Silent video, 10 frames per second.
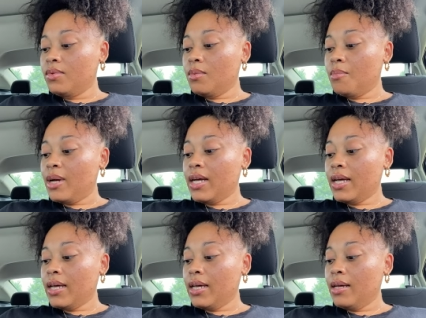
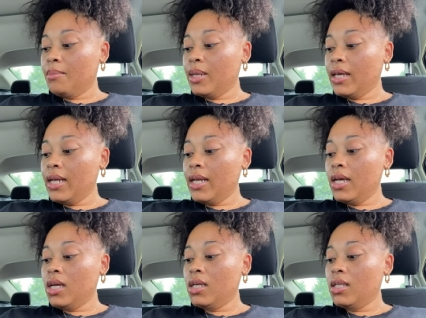By
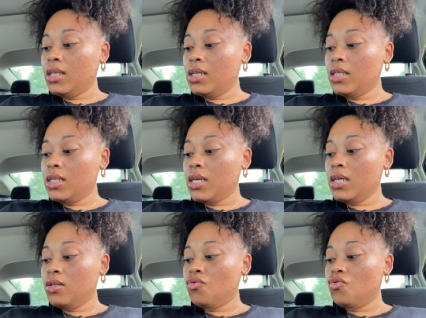planting these
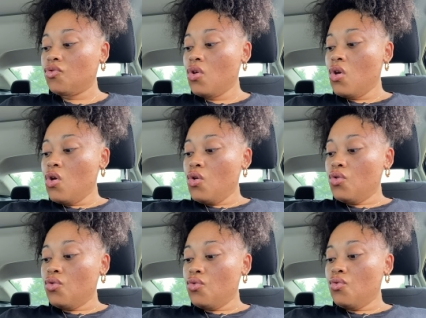seeds,
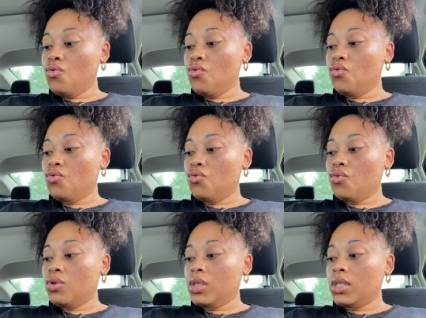you you're
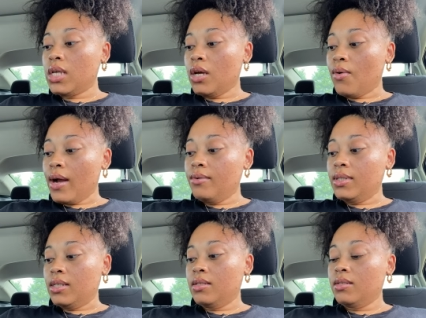gonna stay
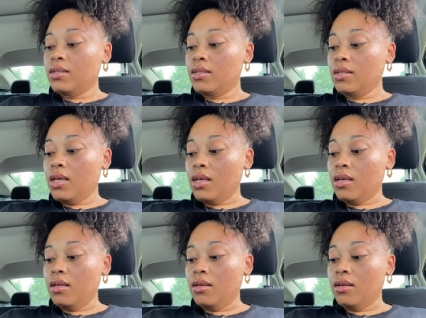grounded
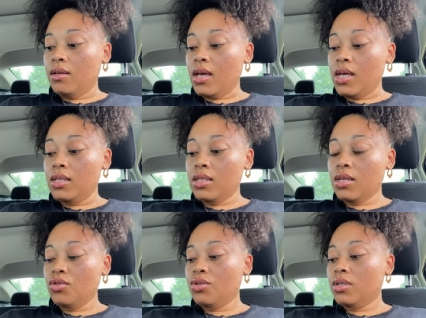in
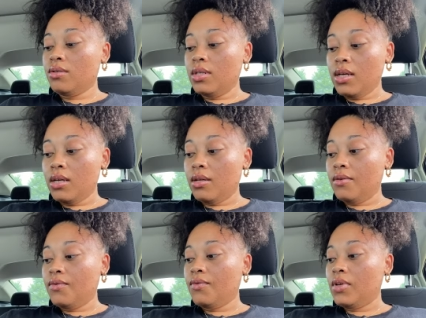ancestral
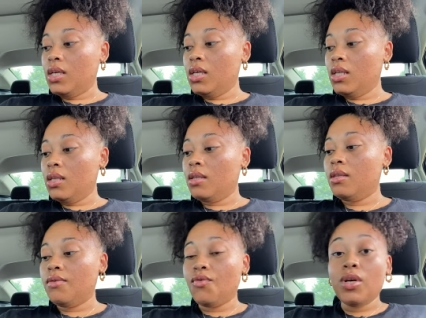love, in
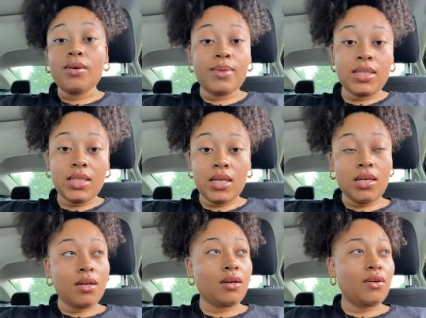the
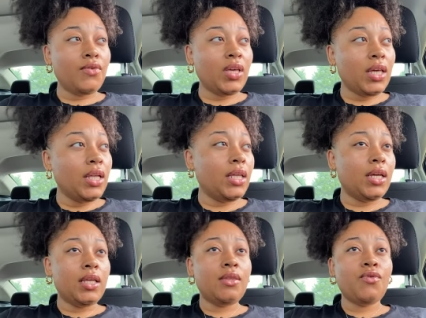frequency of
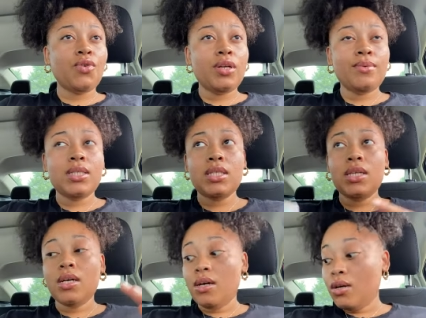healing, in the
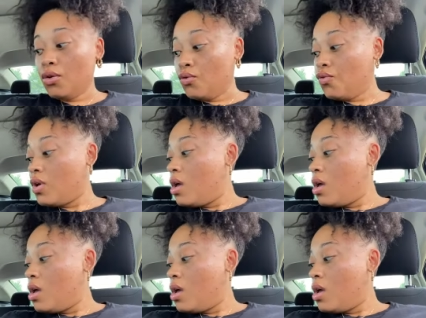frequency of